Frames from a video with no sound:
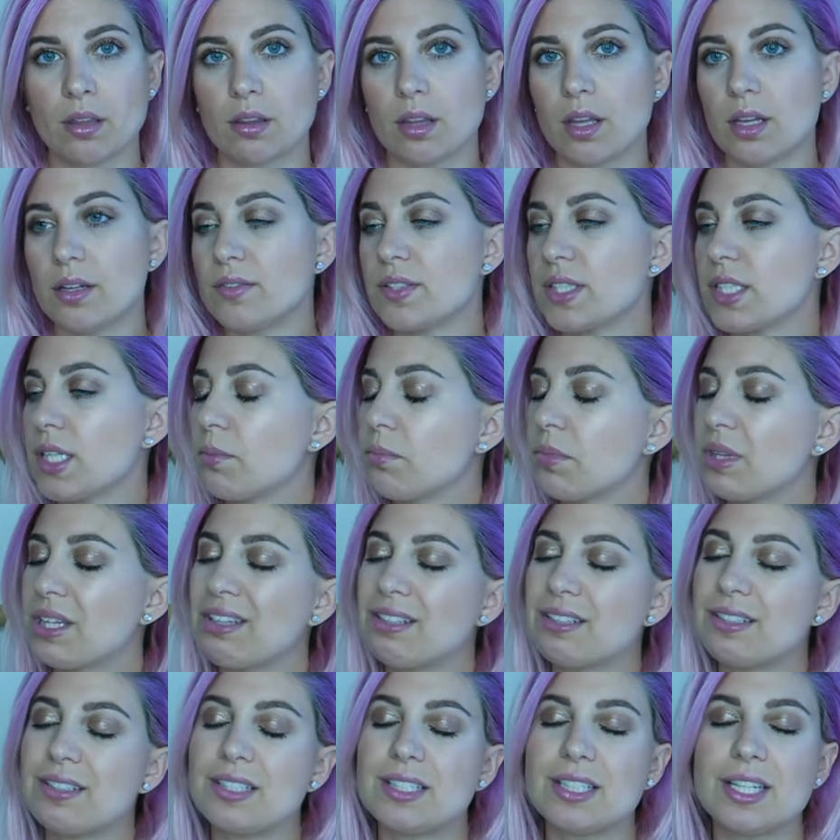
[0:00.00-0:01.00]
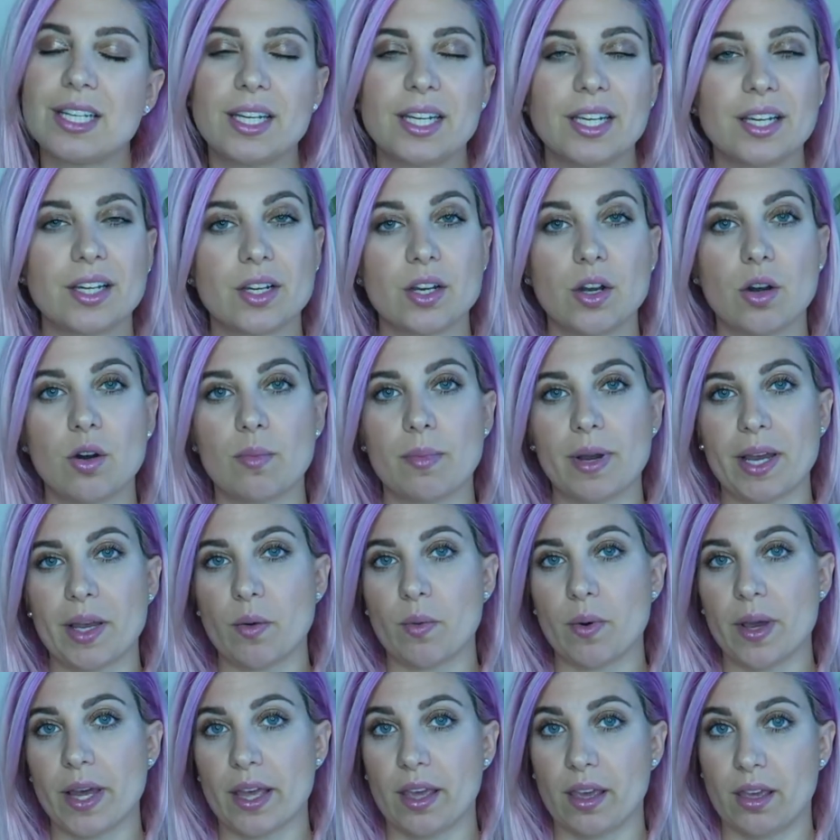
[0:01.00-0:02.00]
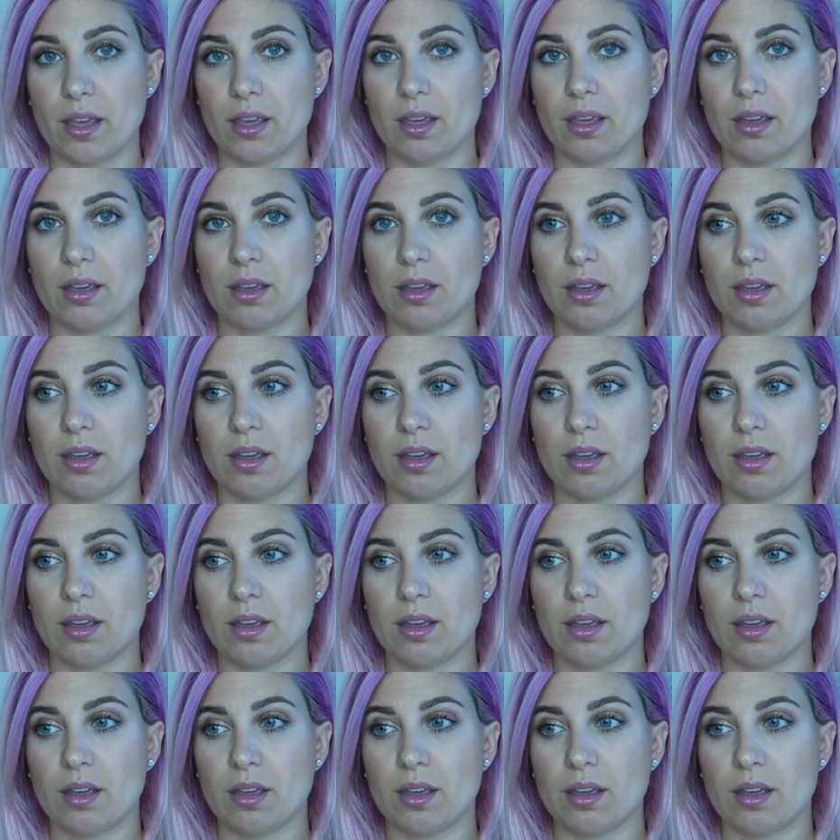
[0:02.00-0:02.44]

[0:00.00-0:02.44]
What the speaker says: That if something didn't go my way,